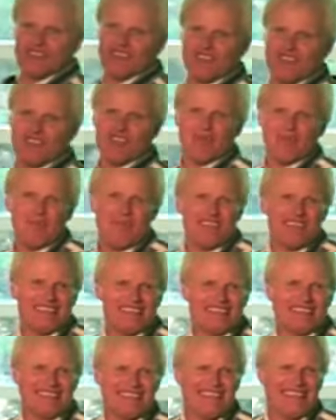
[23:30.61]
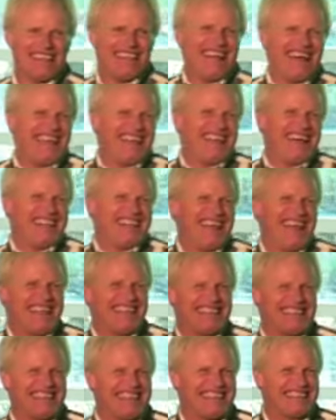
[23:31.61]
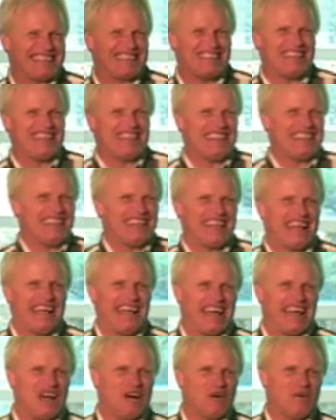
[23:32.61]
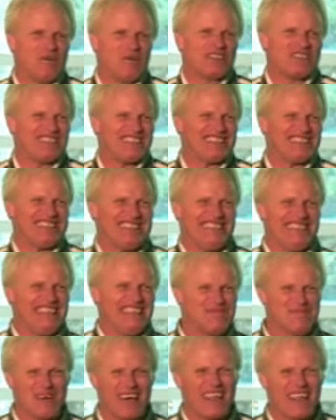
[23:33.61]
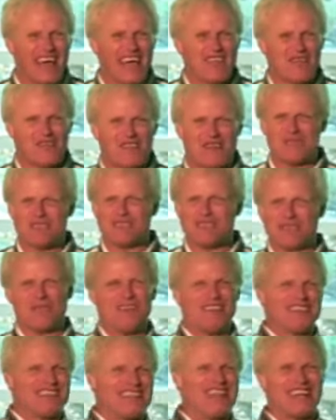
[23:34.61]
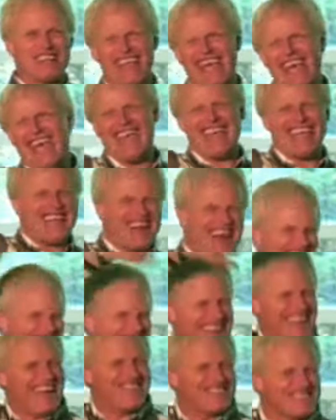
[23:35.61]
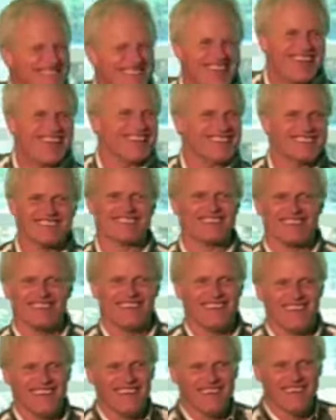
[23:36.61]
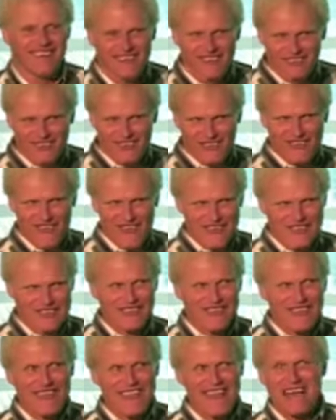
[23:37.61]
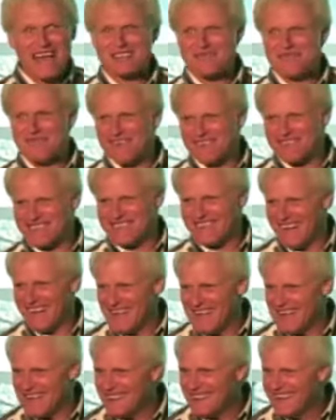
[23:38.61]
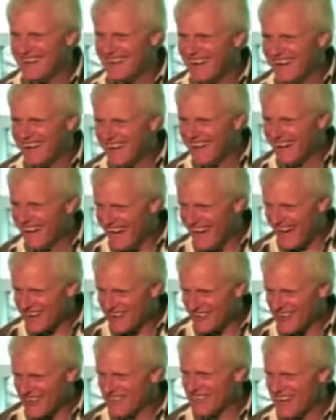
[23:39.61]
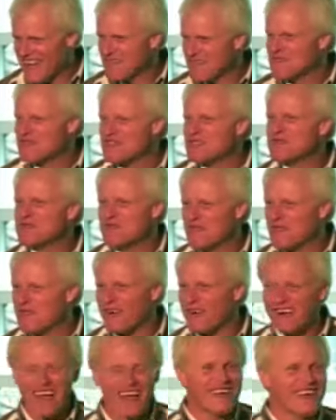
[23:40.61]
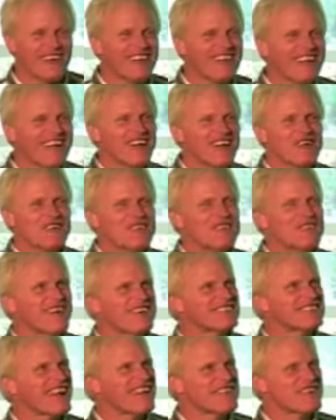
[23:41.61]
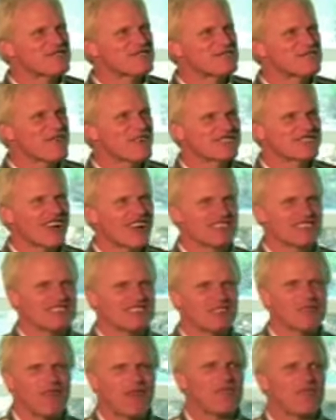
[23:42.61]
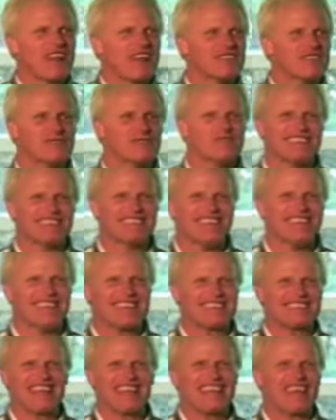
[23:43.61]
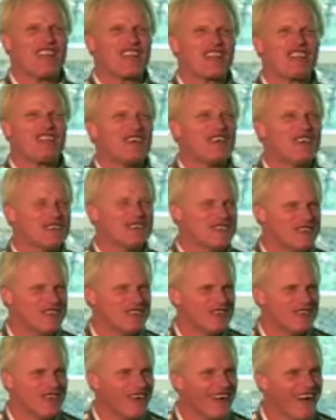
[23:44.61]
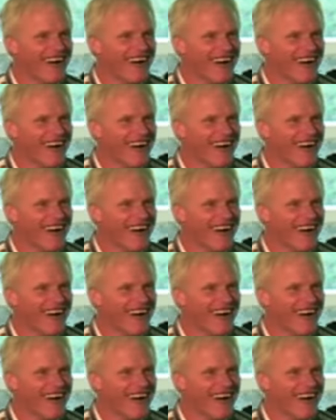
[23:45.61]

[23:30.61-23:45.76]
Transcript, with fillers: Do you think I'm making sin light, a light thing? So you think I got a whole bunch of sin in my life and I'm just preaching to God, hey, God loves us. That is the last person I am. I don't even have room for it. I heard, who was it? I think it was Bill Johnson said, what would I do with sin? It's like a third shoe.